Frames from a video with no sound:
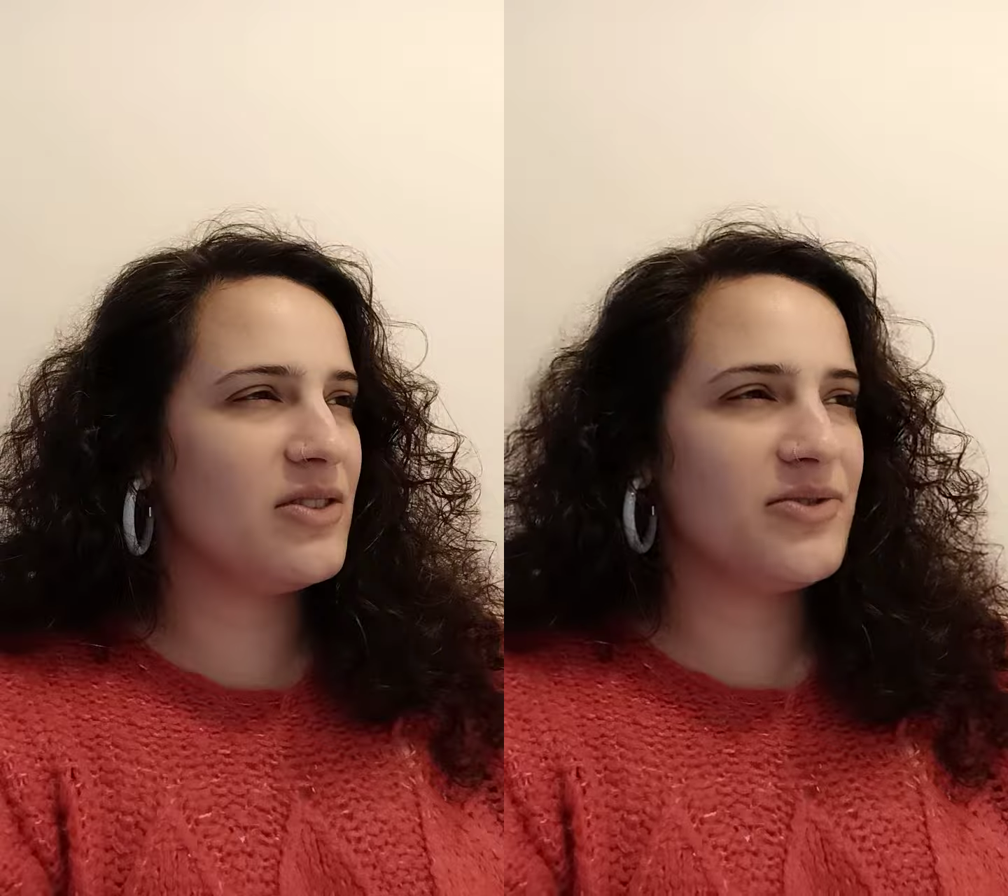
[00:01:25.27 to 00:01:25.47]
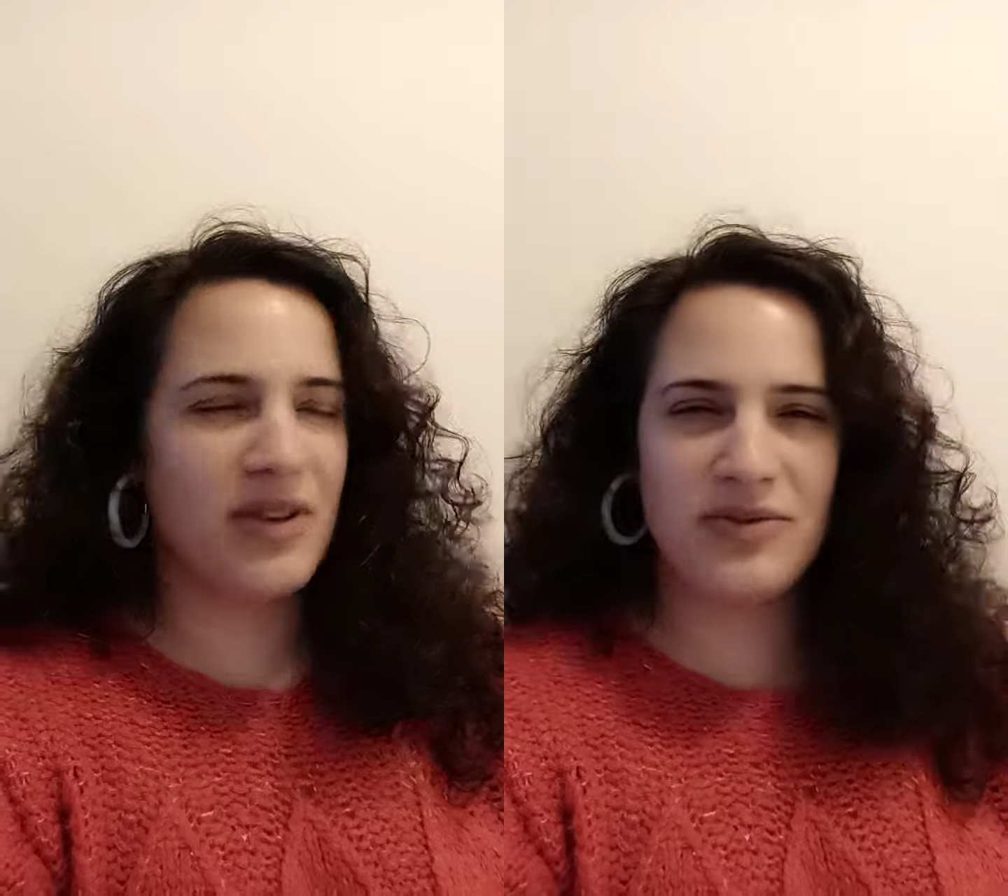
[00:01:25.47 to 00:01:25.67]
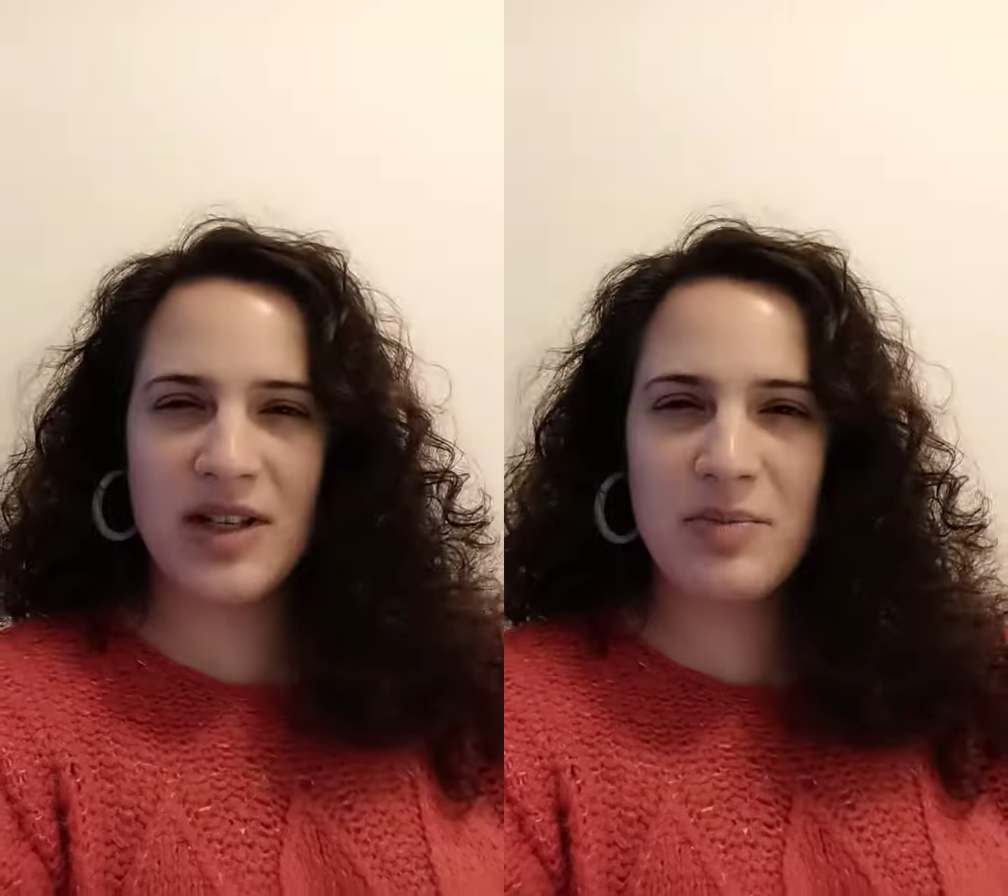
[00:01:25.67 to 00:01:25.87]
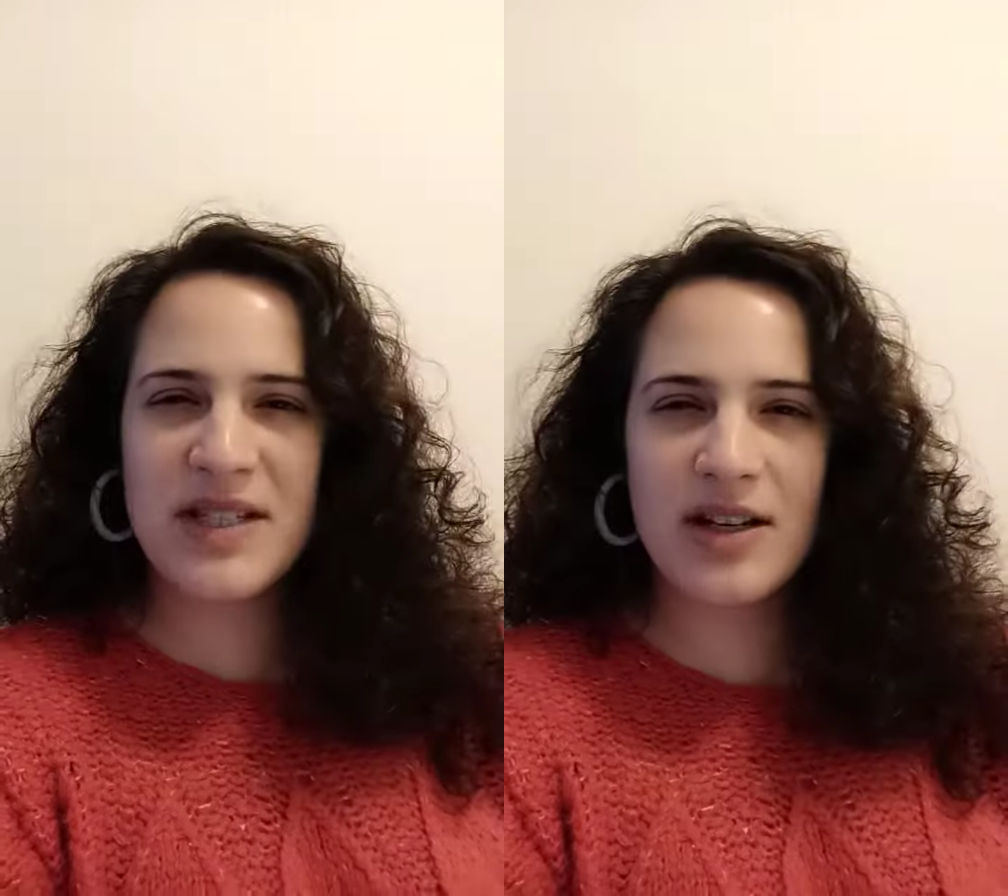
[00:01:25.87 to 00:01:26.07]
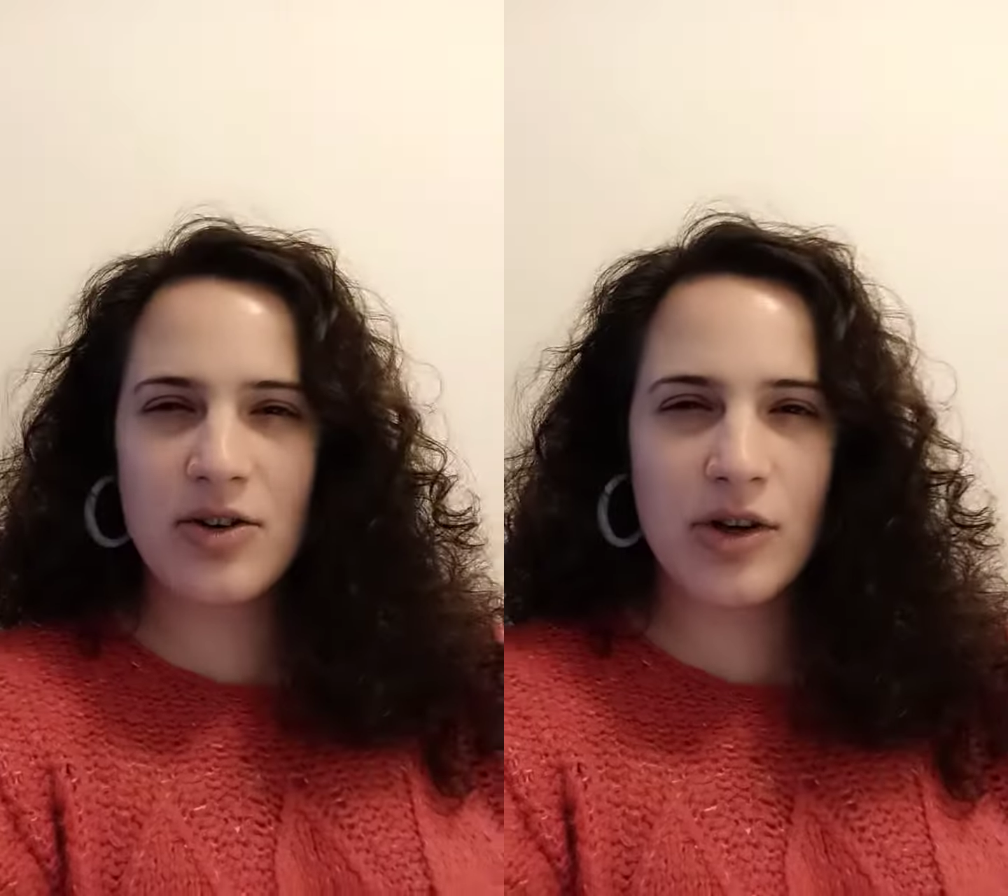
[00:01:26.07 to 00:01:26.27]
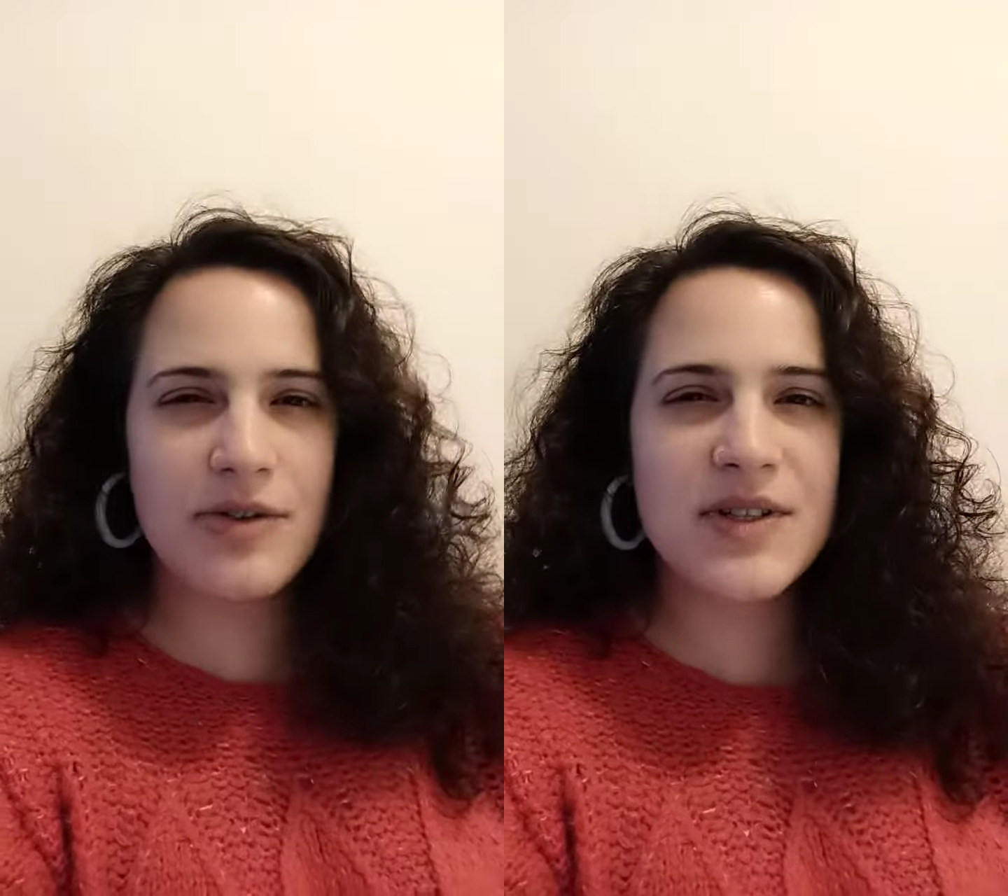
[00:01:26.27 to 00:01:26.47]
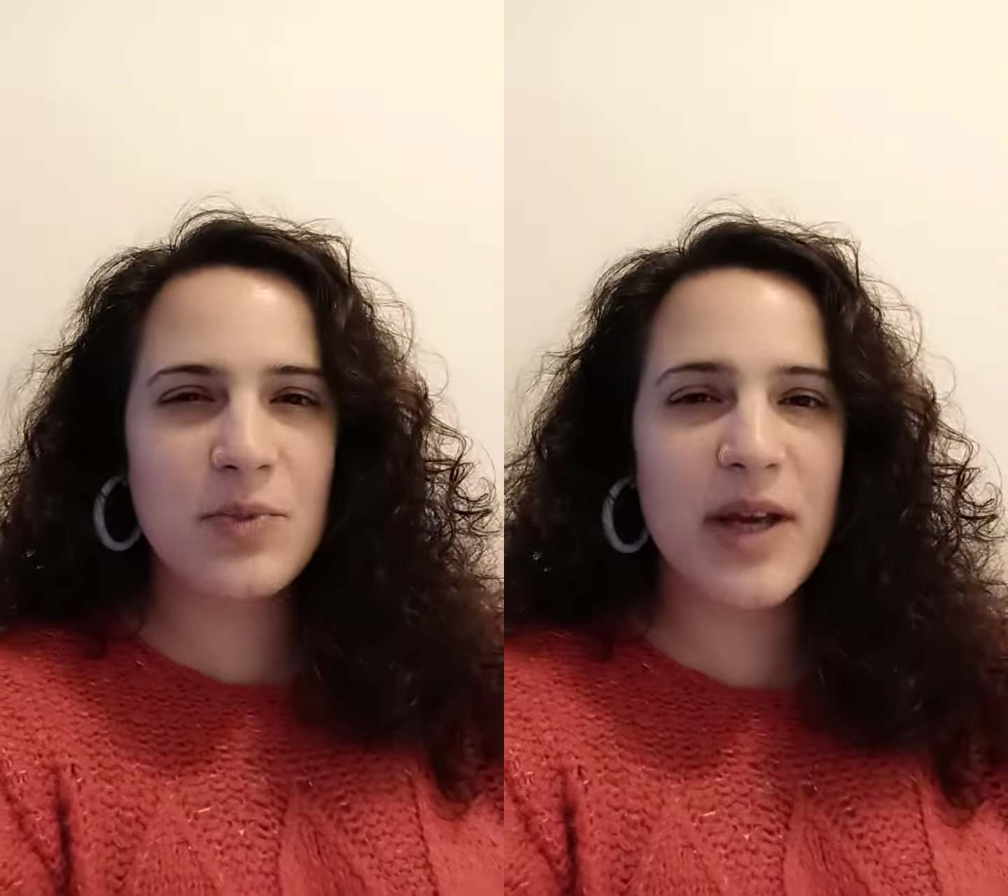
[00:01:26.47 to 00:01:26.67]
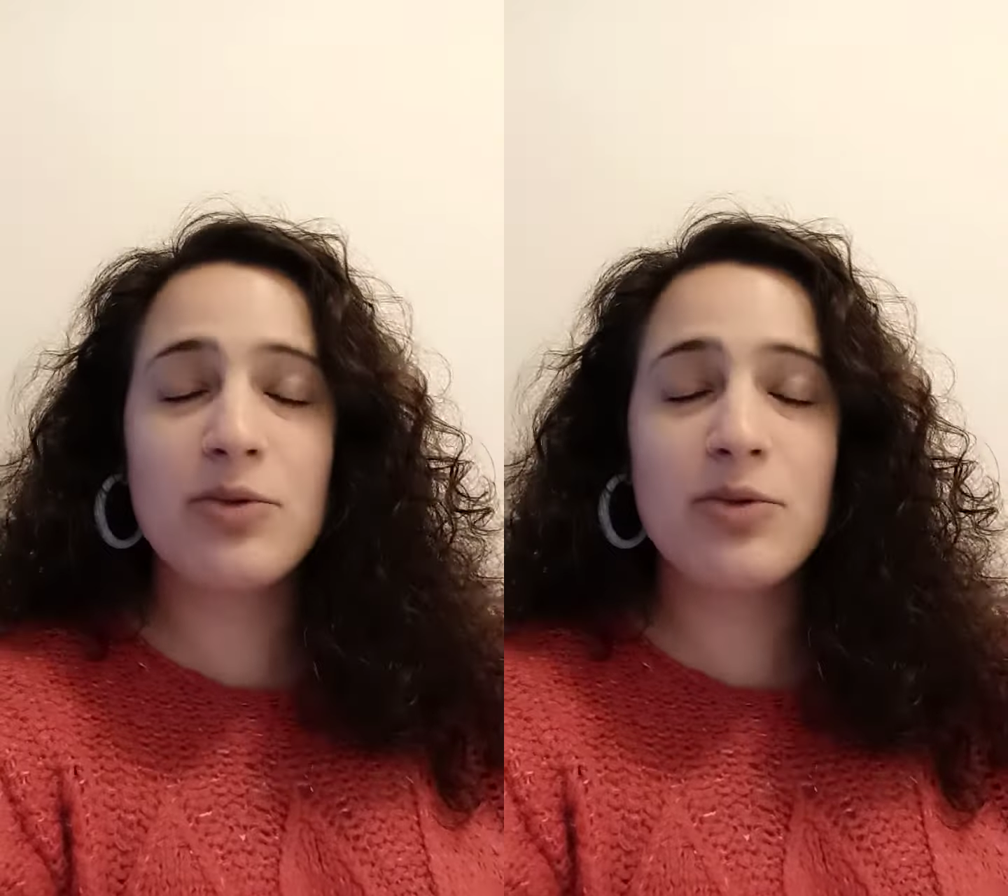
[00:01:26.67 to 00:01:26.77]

15% growth this week,